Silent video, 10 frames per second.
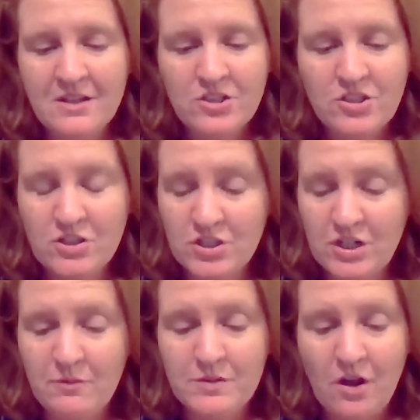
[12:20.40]

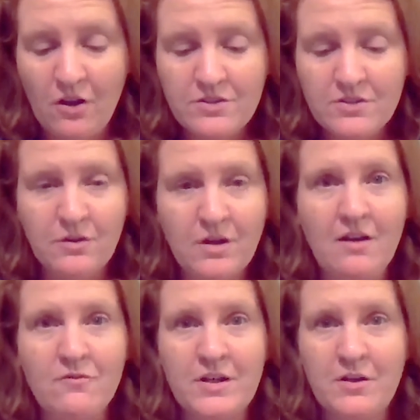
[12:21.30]
She was also
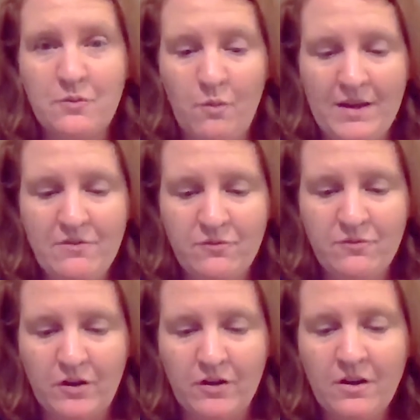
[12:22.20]
covered in white
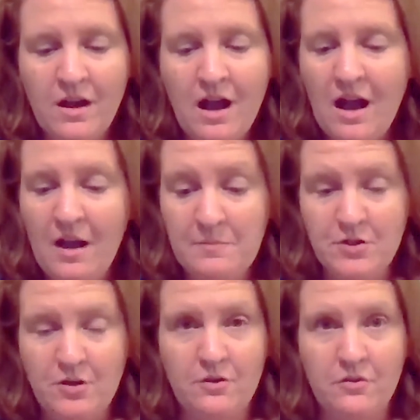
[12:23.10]
fur up
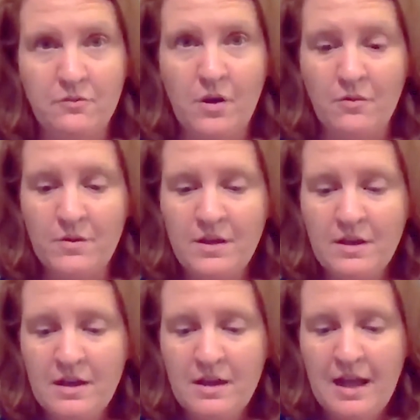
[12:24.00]
to her throat
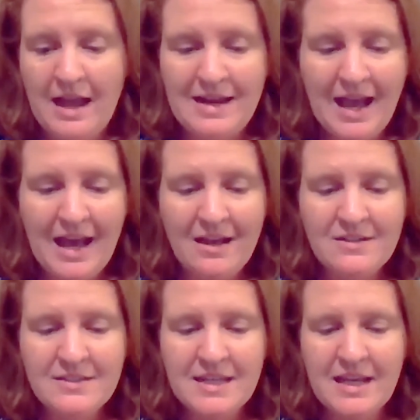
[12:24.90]
and
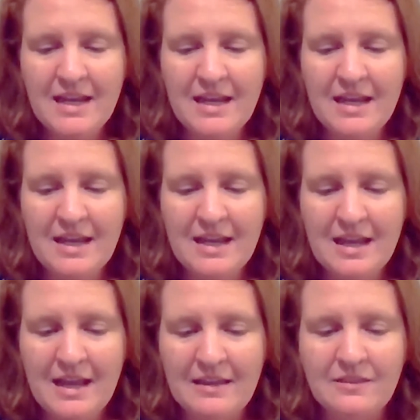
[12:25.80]
held
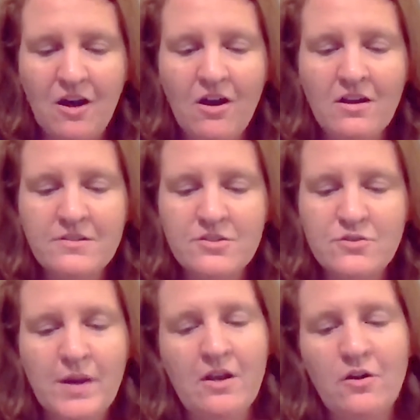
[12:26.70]
a long,
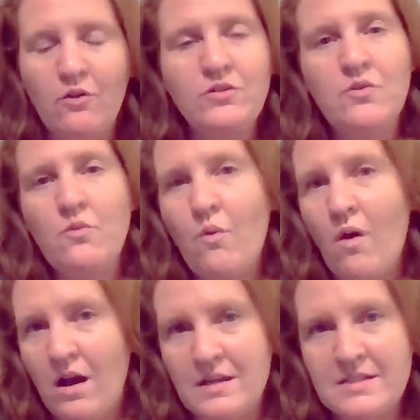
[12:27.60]
straight golden
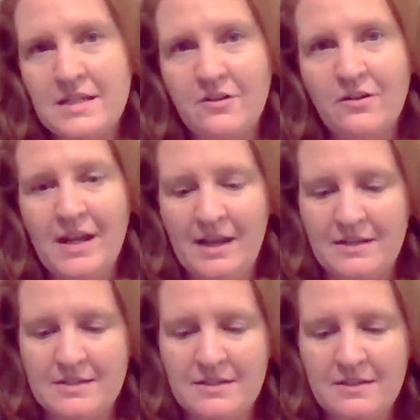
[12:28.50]
wand in her
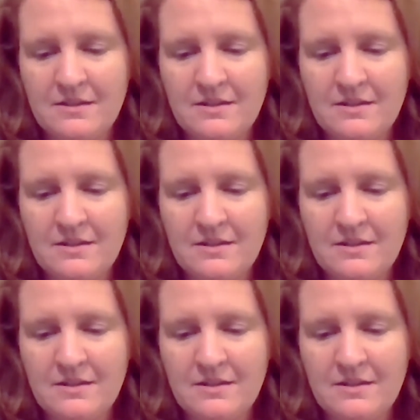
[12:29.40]
hand.